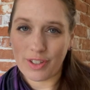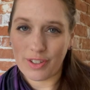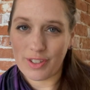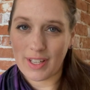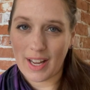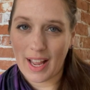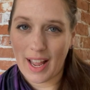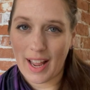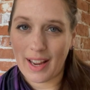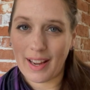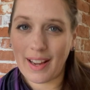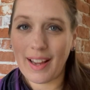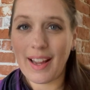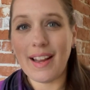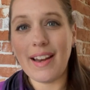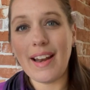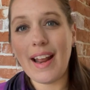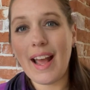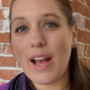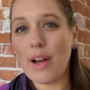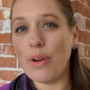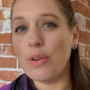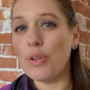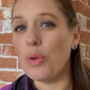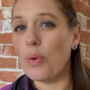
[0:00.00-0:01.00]
your day and
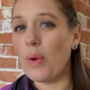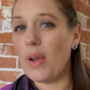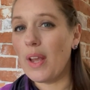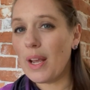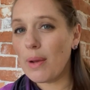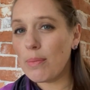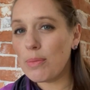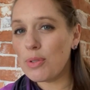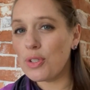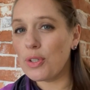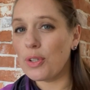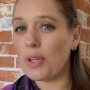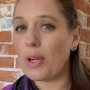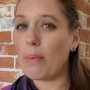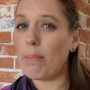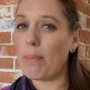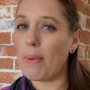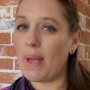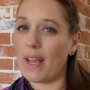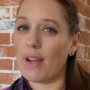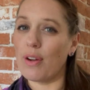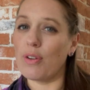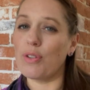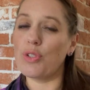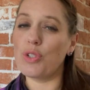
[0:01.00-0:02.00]
how New Hampshire
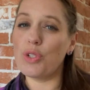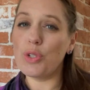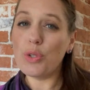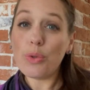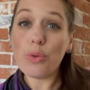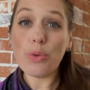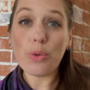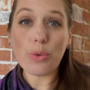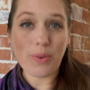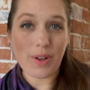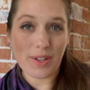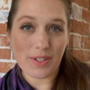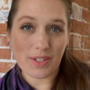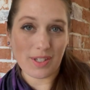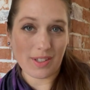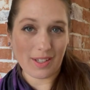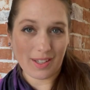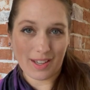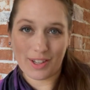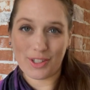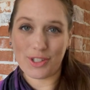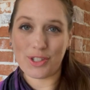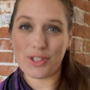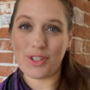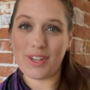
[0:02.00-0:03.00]
compares to the rest of the
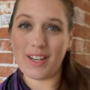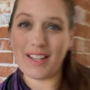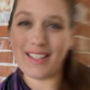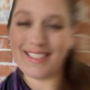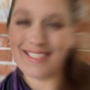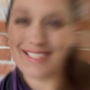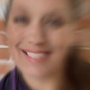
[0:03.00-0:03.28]
country.